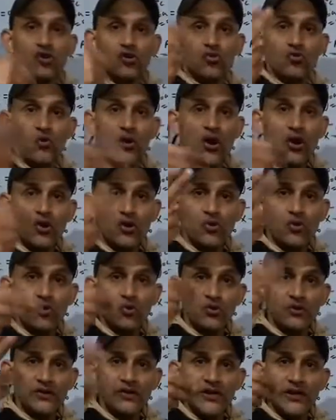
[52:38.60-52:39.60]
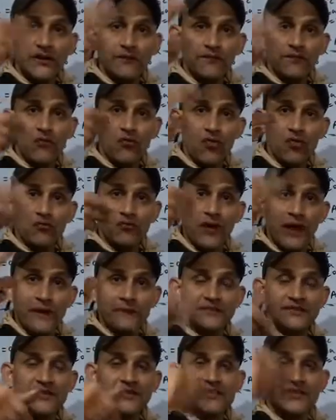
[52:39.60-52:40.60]
to 1, 2, 3, 4,
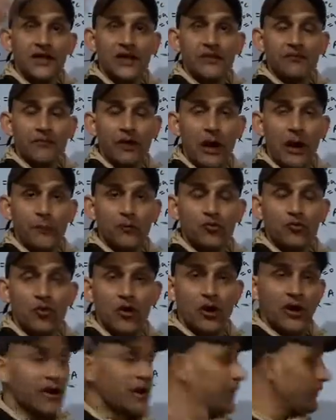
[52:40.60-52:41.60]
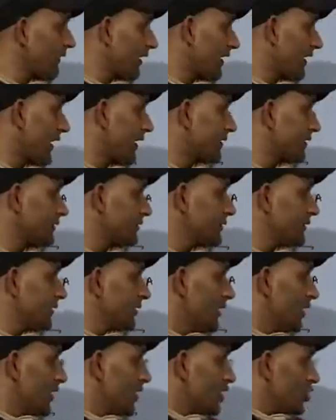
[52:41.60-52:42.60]
5, 6 up to infinite.
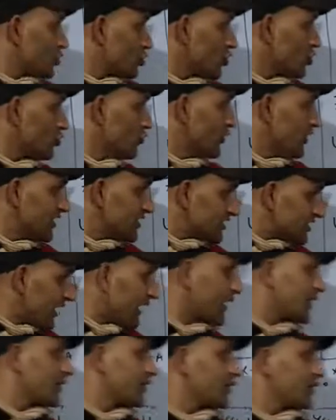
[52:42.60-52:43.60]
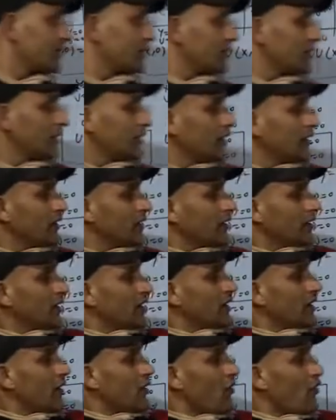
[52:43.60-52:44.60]
So you will check
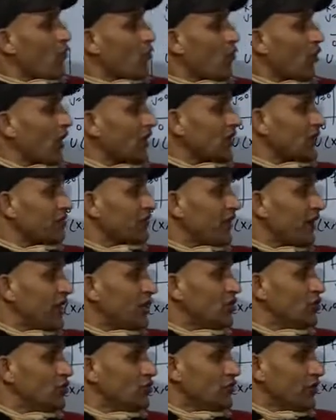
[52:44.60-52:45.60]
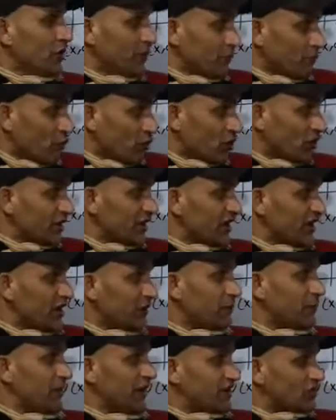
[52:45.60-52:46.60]
what value we will put
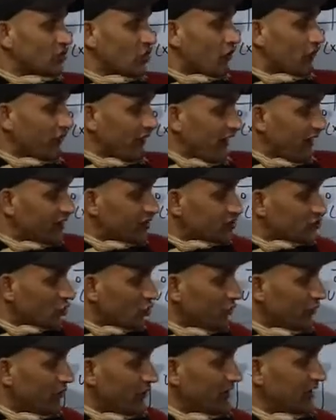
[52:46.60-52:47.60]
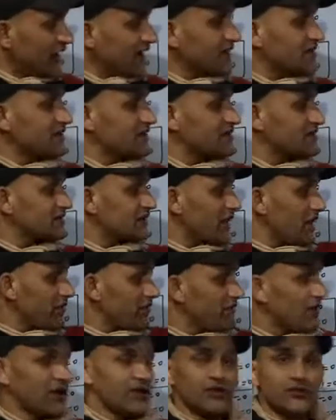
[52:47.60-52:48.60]
in place of n, so we will get the same
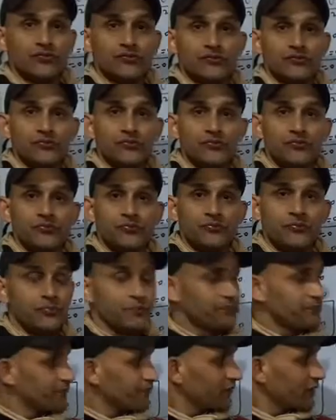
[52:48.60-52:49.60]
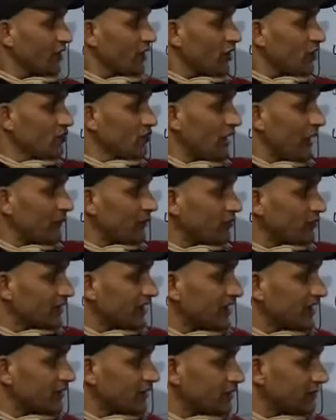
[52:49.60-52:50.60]
value. You have to
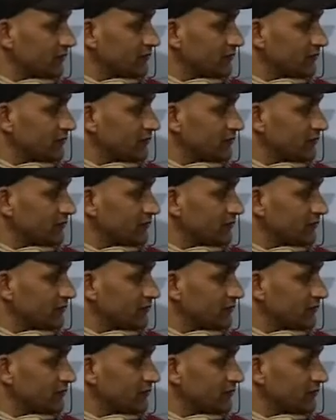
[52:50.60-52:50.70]
think.